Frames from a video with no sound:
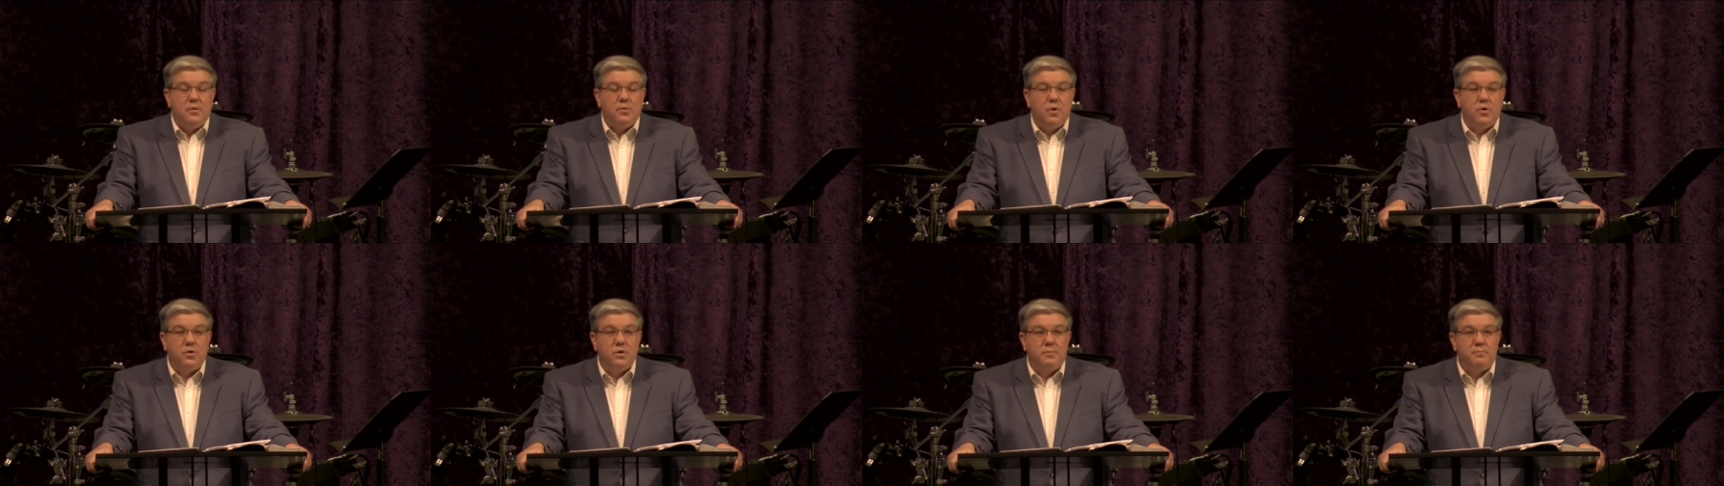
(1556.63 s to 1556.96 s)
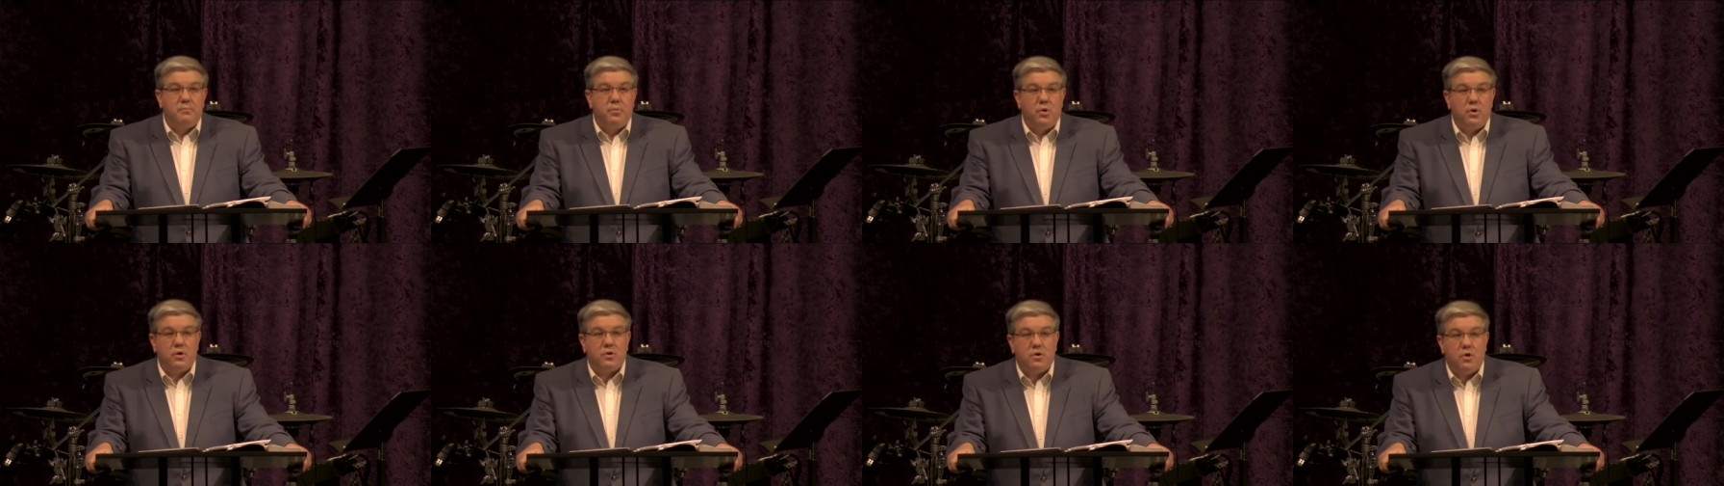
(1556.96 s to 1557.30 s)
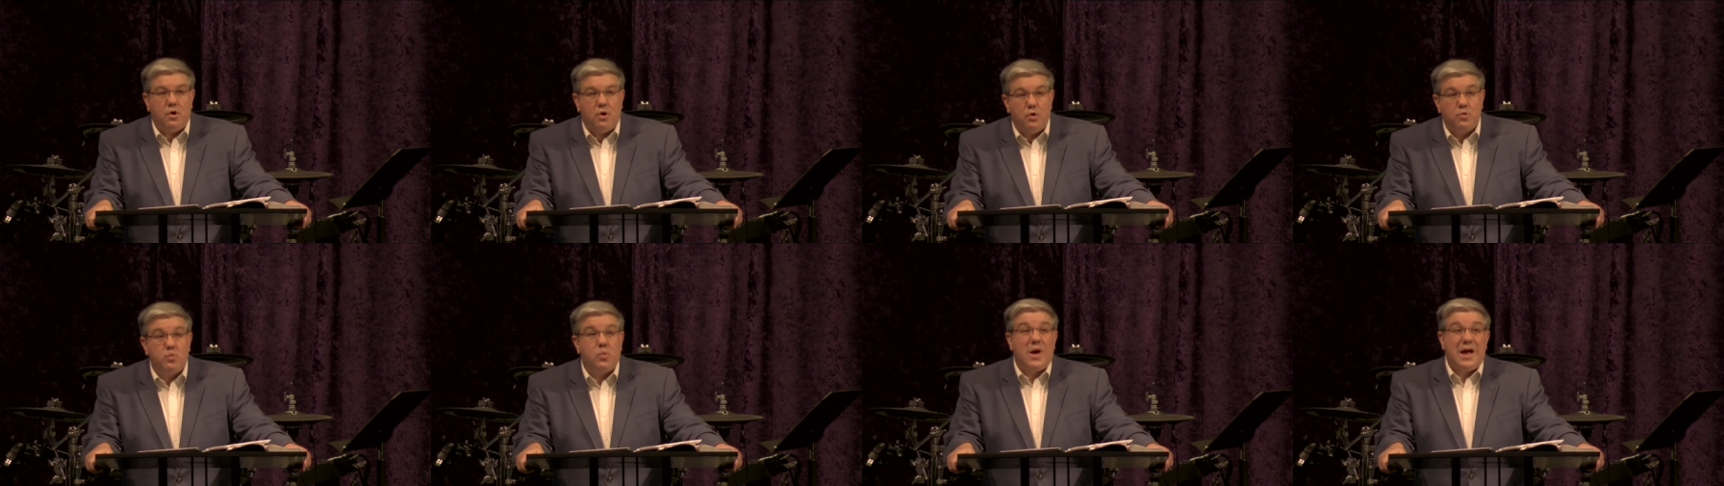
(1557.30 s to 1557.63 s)
wrote a book
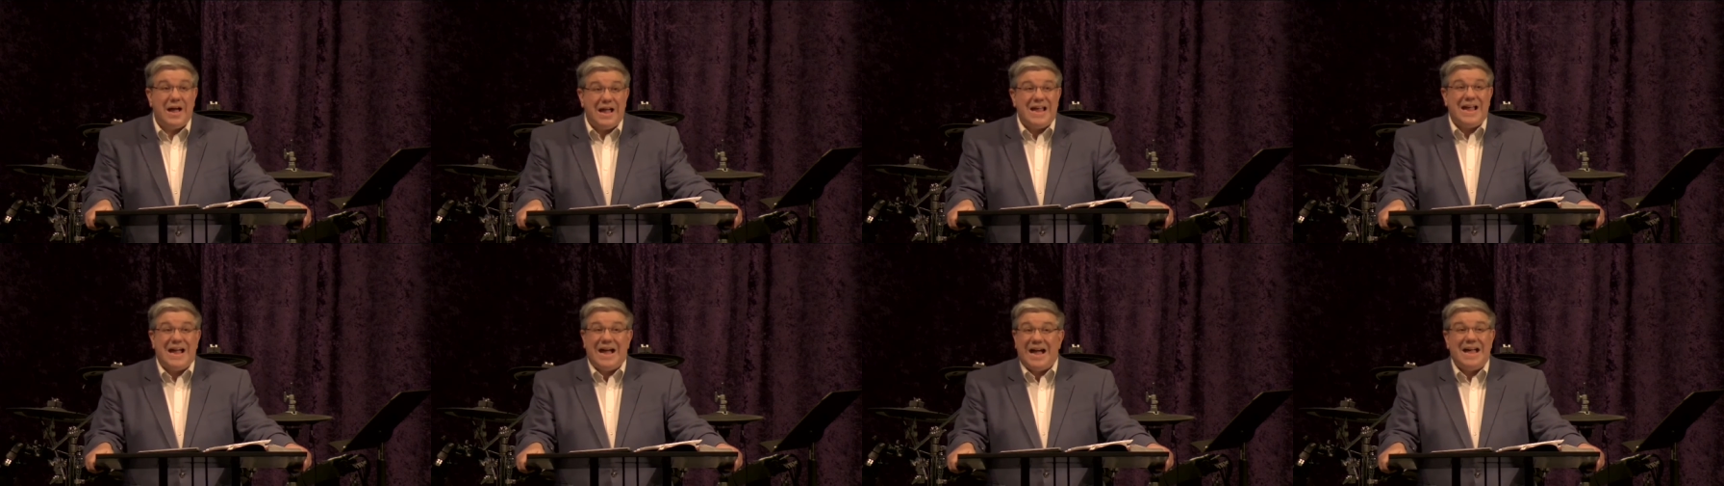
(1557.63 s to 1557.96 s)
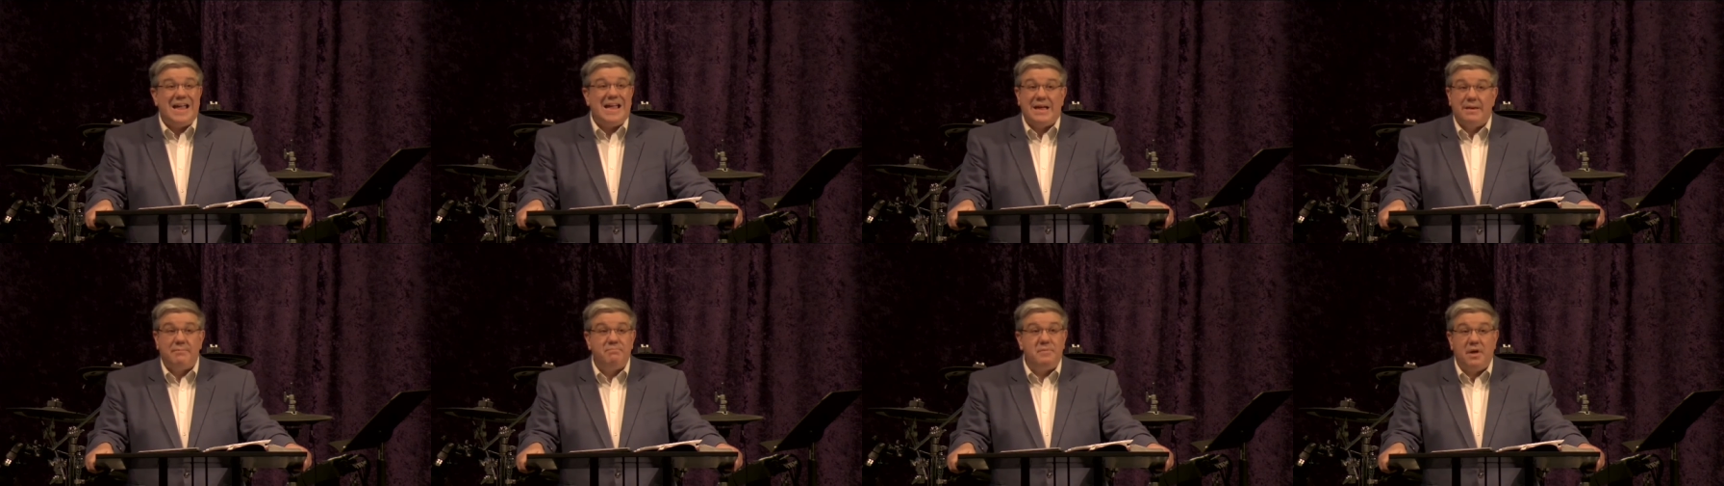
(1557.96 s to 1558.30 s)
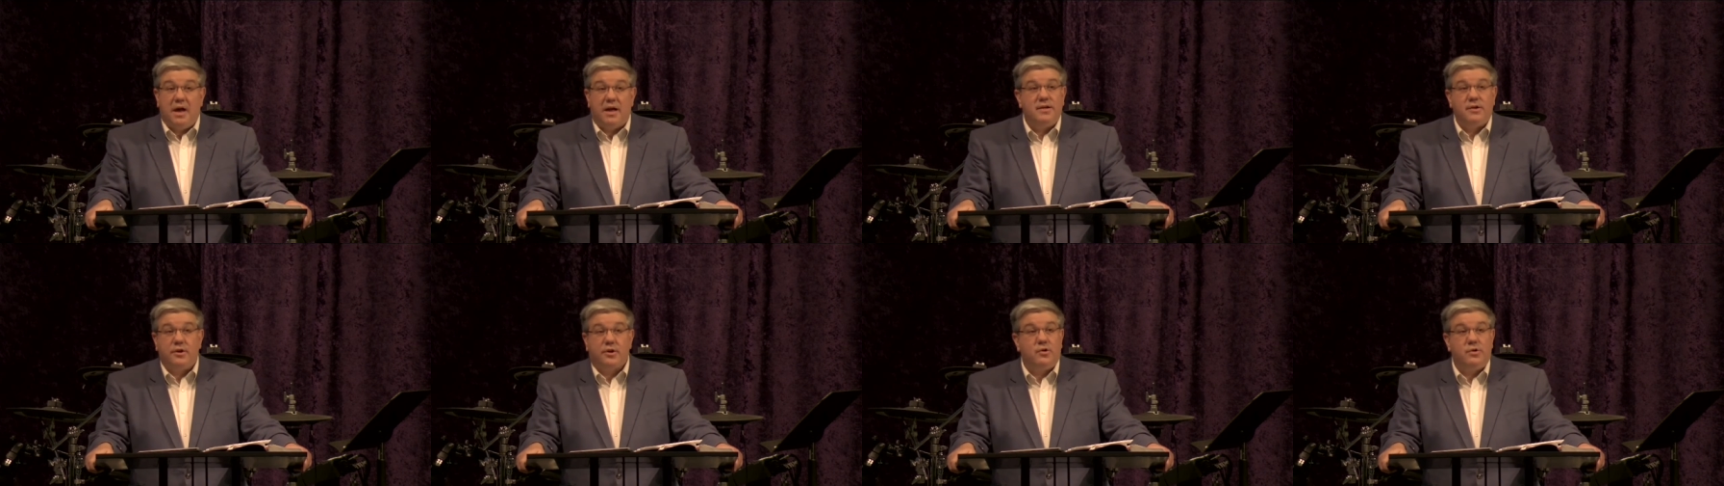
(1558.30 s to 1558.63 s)
called Why I Am
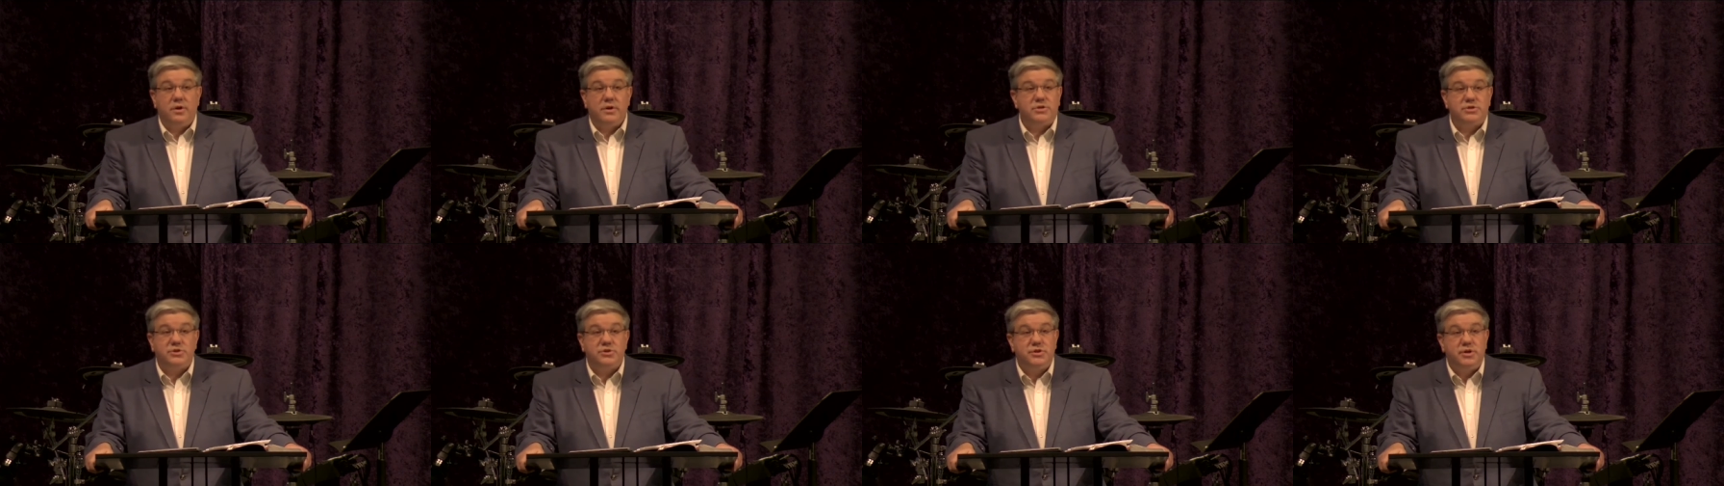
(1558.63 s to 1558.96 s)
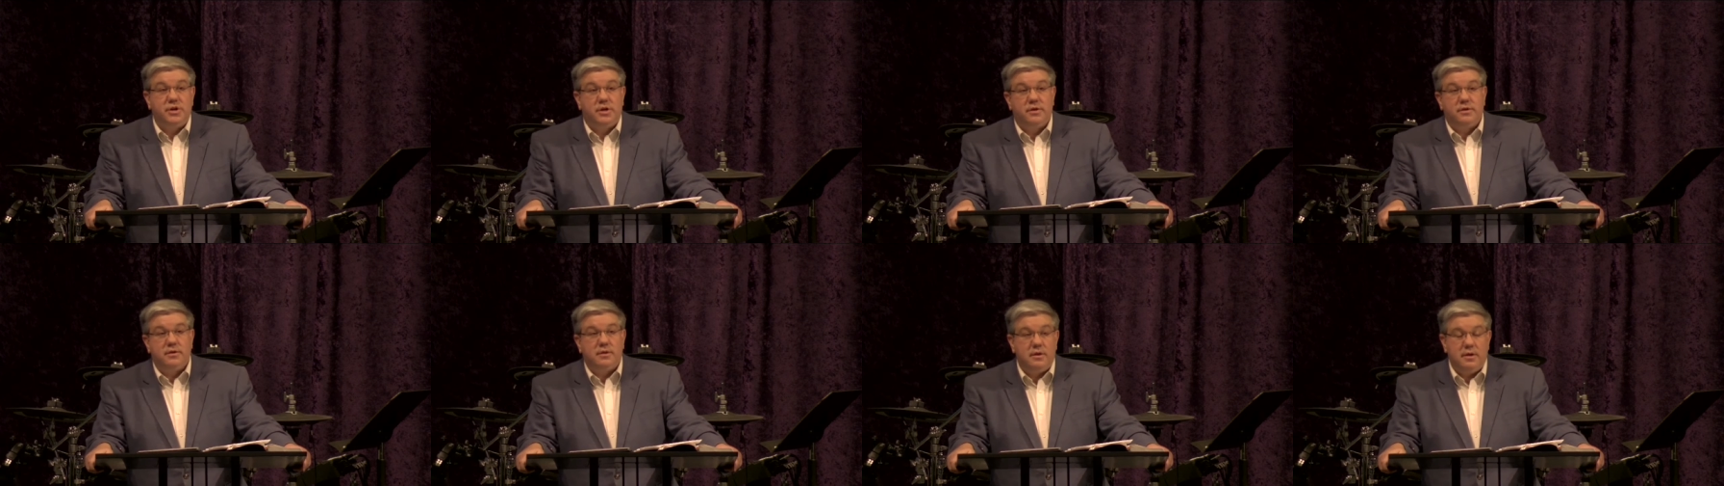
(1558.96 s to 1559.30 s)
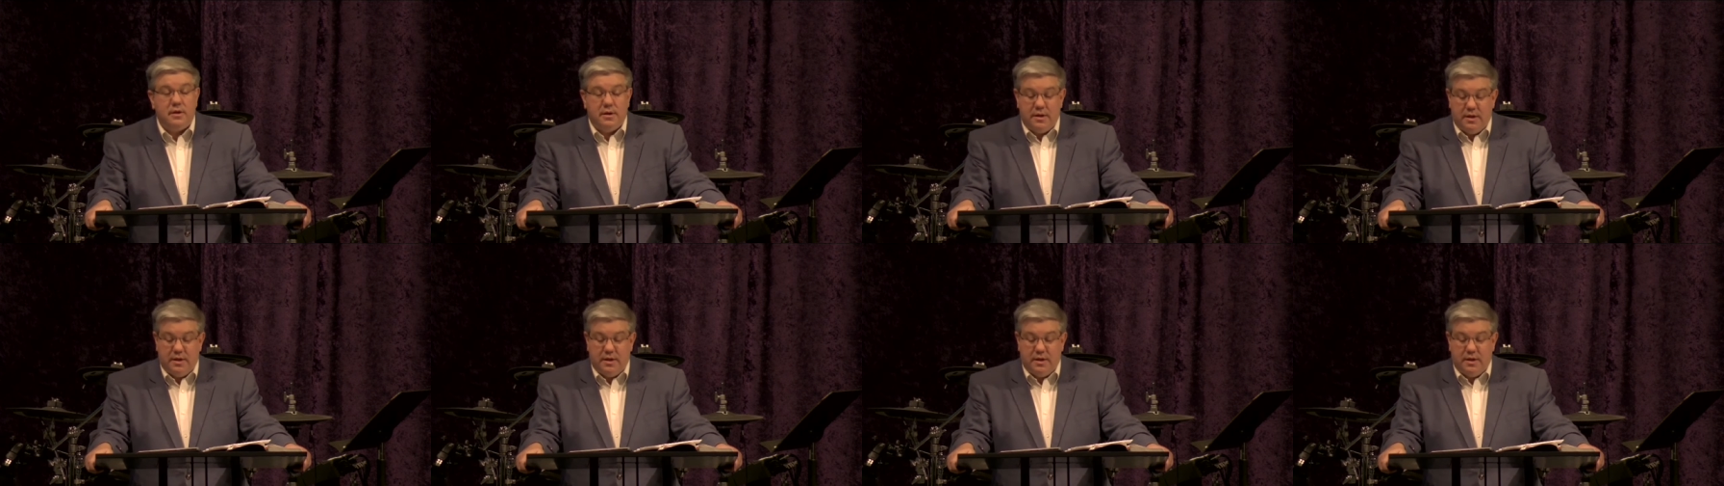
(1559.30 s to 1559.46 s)
Not a Christian.